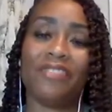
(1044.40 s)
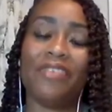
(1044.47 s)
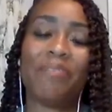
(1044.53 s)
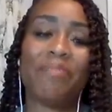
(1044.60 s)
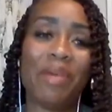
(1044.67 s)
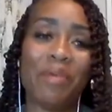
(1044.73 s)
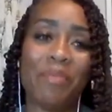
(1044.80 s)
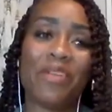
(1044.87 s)

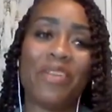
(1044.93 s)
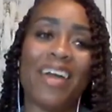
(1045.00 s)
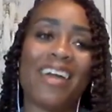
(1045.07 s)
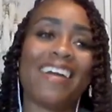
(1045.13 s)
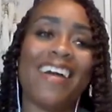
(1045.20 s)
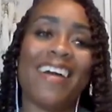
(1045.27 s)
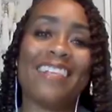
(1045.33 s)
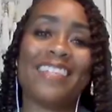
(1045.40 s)
Remember
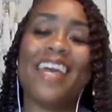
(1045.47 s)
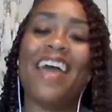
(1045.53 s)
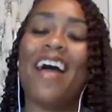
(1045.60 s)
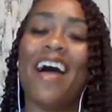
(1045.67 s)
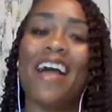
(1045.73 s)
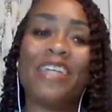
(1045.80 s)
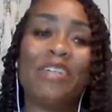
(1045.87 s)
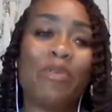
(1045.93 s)
that, guys.
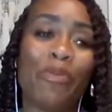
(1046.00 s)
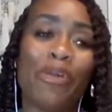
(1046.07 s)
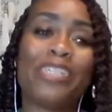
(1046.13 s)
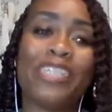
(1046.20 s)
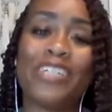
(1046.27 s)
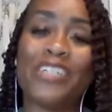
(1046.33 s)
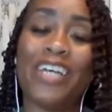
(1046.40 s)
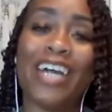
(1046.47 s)
I do
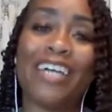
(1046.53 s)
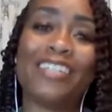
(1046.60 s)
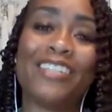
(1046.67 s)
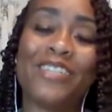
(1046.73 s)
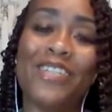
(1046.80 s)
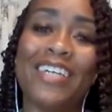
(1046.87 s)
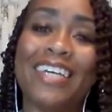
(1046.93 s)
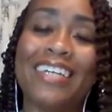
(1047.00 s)
appreciate you guys
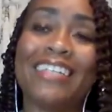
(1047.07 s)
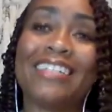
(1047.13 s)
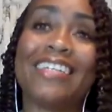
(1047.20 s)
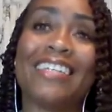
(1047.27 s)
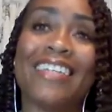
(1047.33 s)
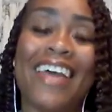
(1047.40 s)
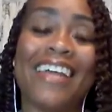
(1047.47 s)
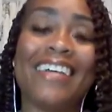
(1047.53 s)
tuning in
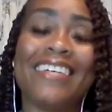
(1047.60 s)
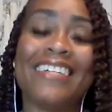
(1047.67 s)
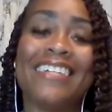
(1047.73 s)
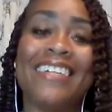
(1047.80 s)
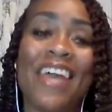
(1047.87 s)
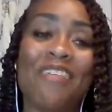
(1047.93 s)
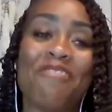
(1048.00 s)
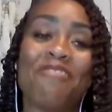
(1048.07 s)
tonight
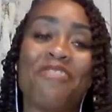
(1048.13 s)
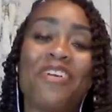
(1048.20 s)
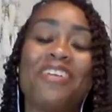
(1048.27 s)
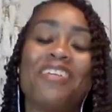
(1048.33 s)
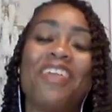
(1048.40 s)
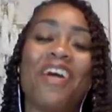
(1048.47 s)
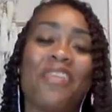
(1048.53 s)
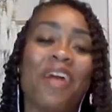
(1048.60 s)
again for
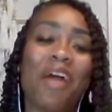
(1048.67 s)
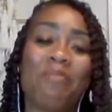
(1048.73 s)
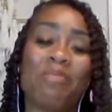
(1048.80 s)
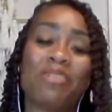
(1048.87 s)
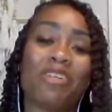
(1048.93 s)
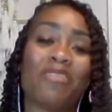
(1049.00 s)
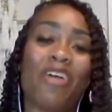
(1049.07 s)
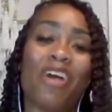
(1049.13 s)
another
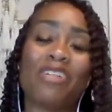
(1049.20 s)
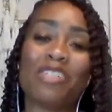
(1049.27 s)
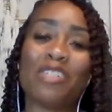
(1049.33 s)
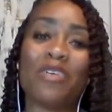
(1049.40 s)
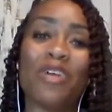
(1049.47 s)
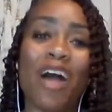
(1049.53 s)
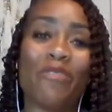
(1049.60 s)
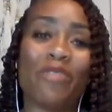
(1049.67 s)
episode of Heart and
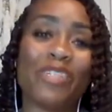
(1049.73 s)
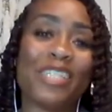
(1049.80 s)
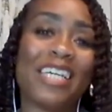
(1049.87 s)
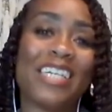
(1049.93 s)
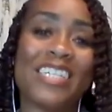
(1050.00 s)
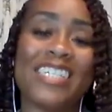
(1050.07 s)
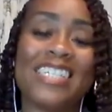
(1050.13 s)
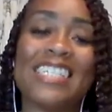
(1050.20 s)
Soul
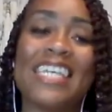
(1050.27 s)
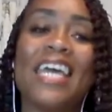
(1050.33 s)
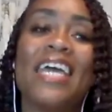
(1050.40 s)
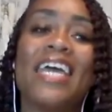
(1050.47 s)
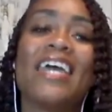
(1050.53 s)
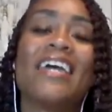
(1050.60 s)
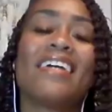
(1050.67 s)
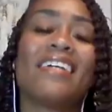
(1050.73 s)
Conversations,
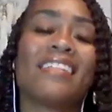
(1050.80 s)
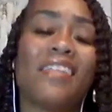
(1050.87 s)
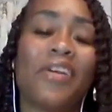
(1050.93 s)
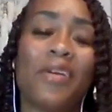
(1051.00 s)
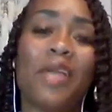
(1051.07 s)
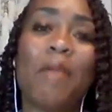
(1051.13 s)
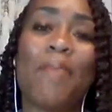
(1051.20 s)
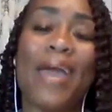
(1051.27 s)

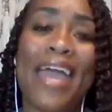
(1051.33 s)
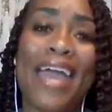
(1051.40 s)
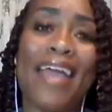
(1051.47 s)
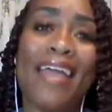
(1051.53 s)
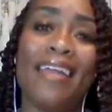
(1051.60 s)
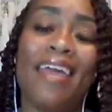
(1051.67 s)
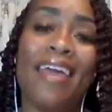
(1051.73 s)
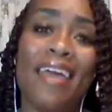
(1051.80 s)
turning
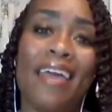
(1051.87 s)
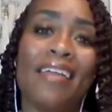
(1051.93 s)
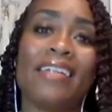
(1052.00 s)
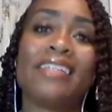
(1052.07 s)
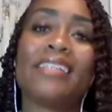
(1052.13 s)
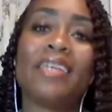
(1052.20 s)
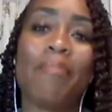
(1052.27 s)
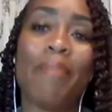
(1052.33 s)
pain
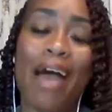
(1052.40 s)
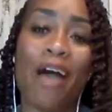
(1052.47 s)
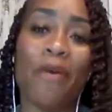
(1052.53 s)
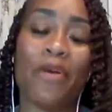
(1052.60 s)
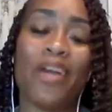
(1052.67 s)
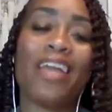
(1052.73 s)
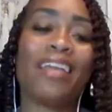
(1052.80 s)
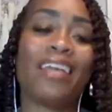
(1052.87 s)
into
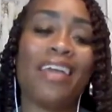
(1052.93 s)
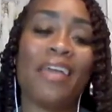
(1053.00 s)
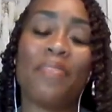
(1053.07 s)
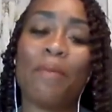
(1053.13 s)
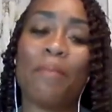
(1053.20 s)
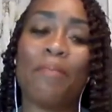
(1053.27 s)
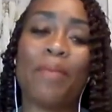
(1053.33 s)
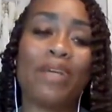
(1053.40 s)
power. And
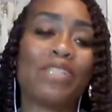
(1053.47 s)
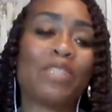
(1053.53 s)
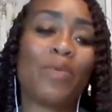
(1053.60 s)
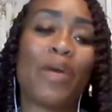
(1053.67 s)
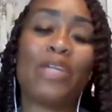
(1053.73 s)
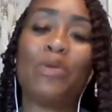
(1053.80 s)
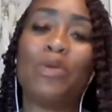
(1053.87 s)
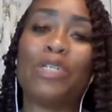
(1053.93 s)
again, the biggest
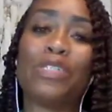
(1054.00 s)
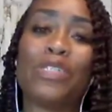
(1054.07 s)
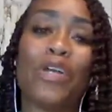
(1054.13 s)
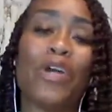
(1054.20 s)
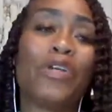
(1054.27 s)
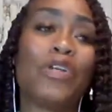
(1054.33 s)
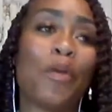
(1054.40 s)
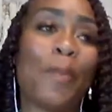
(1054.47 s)
way you can
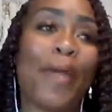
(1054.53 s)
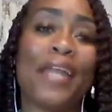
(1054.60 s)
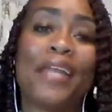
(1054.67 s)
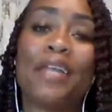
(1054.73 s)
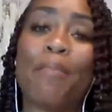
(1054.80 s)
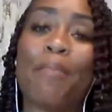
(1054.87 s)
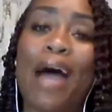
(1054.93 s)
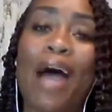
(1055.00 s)
turn your pain
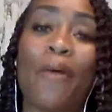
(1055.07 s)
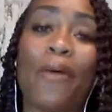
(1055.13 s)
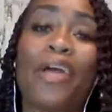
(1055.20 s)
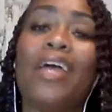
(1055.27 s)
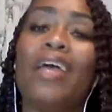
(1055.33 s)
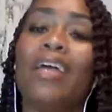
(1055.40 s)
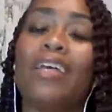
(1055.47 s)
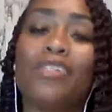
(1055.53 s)
into
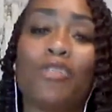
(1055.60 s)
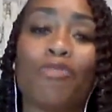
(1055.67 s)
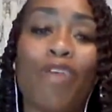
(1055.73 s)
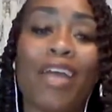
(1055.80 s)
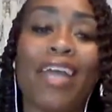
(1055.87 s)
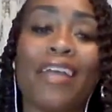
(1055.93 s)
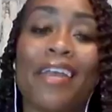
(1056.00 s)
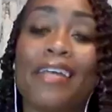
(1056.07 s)
power is to
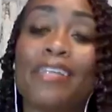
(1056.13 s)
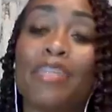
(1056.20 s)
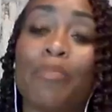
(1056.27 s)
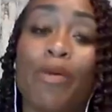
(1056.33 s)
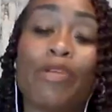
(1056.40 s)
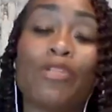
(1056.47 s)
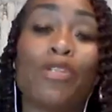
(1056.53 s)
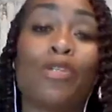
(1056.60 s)
recognize the
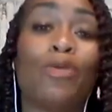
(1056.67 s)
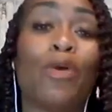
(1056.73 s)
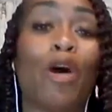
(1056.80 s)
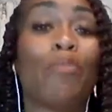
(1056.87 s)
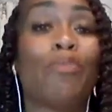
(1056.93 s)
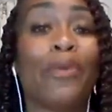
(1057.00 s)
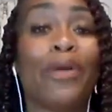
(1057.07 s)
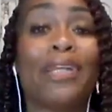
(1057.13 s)
person who
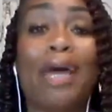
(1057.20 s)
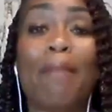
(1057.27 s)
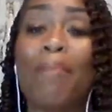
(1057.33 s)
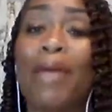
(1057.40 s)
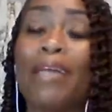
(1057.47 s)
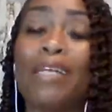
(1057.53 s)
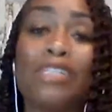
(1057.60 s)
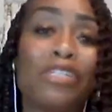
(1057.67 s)
helped bring that
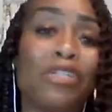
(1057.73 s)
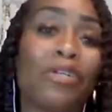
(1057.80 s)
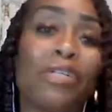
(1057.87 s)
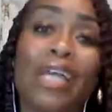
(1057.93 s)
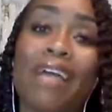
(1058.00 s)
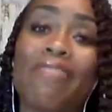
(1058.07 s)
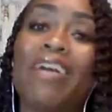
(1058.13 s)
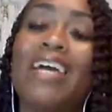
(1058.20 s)
pain into your
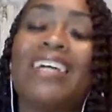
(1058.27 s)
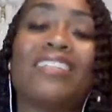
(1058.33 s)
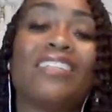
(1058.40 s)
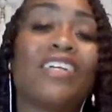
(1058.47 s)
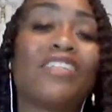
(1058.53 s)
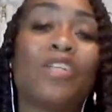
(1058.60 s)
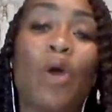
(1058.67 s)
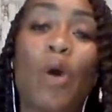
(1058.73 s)
life
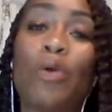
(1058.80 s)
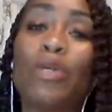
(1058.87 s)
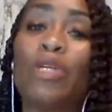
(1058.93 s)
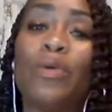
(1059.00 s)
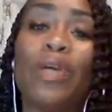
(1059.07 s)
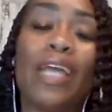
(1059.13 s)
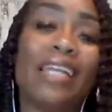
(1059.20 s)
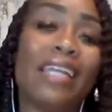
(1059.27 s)
doesn't owe
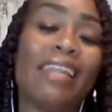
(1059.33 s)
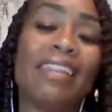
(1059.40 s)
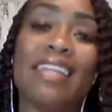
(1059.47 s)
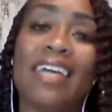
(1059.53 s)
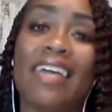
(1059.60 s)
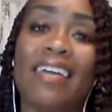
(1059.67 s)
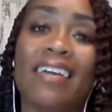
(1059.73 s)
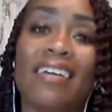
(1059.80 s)
you
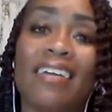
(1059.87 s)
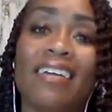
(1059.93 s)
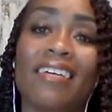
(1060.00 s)
anything,